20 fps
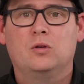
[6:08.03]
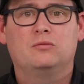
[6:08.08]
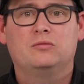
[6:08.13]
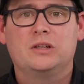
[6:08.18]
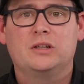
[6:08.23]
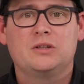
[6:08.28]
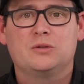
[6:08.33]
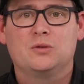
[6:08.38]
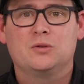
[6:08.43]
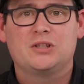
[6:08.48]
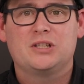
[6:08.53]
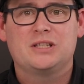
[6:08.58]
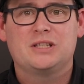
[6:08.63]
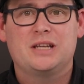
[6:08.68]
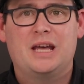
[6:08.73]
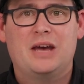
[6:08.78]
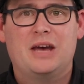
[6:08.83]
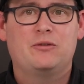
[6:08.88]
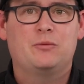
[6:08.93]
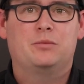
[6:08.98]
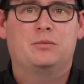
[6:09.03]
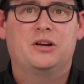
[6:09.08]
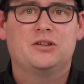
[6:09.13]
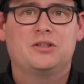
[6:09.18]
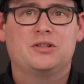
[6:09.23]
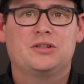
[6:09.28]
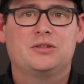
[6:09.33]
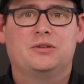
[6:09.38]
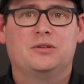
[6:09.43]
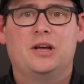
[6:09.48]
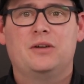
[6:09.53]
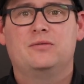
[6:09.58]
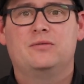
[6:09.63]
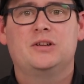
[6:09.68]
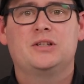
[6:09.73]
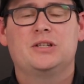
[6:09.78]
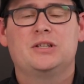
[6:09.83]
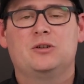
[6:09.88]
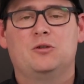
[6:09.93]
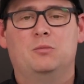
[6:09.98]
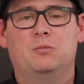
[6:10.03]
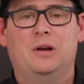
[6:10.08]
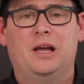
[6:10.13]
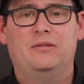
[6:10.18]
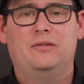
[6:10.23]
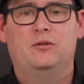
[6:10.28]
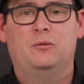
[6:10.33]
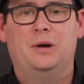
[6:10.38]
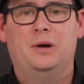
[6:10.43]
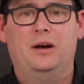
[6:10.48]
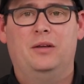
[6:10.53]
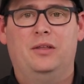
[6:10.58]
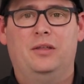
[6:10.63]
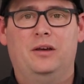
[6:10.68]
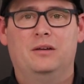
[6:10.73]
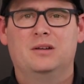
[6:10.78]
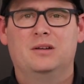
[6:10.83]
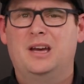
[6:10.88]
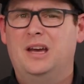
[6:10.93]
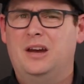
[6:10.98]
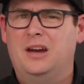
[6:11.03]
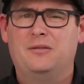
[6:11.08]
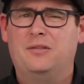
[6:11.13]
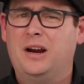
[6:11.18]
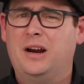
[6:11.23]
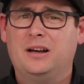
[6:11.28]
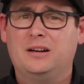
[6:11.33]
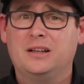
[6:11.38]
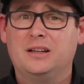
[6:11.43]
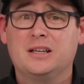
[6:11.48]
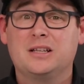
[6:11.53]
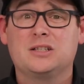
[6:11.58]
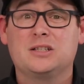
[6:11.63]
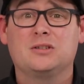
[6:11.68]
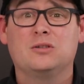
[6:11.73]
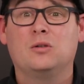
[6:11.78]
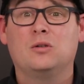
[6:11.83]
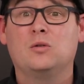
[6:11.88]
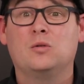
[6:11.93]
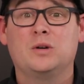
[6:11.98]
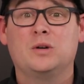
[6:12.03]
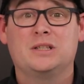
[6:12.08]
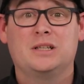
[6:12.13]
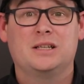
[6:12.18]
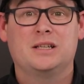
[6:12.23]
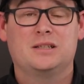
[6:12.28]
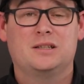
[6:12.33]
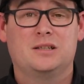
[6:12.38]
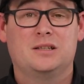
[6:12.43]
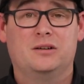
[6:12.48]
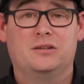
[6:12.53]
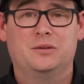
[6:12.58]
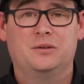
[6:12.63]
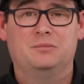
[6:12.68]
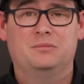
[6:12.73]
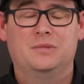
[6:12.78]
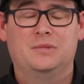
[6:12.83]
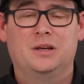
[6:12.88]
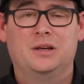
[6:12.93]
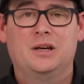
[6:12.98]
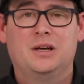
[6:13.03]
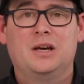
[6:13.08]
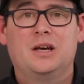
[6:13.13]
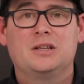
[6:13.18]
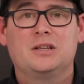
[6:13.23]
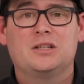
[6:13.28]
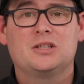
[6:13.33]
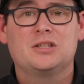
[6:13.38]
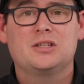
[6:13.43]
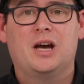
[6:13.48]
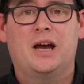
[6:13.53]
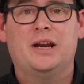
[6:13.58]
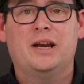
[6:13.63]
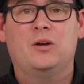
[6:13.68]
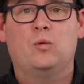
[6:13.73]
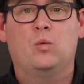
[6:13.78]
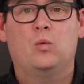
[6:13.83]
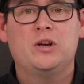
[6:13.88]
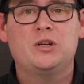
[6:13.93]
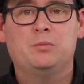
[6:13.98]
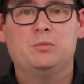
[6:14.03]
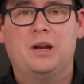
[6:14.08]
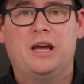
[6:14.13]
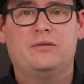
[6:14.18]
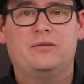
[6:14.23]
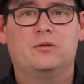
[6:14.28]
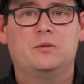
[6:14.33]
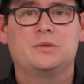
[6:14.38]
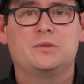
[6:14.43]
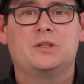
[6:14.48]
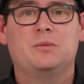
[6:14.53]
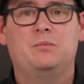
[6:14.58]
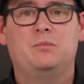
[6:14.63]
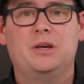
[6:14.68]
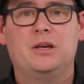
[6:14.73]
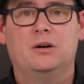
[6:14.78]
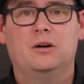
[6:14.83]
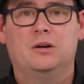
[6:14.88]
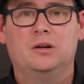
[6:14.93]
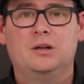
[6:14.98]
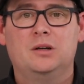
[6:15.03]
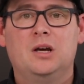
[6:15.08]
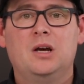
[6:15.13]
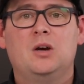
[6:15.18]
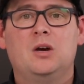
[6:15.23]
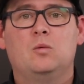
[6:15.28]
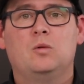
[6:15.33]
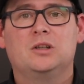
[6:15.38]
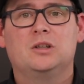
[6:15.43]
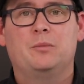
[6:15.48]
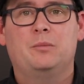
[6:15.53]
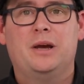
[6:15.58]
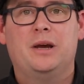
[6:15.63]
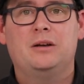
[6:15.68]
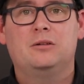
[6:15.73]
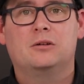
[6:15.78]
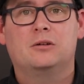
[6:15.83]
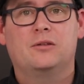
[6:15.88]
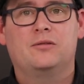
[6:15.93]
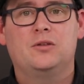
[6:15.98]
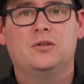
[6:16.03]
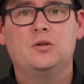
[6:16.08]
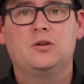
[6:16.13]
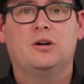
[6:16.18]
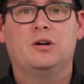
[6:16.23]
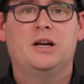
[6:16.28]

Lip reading: the resources to have a presence on every single platform out there. And frankly, it's not always necessary. Deciding which platforms to be on will depend on a few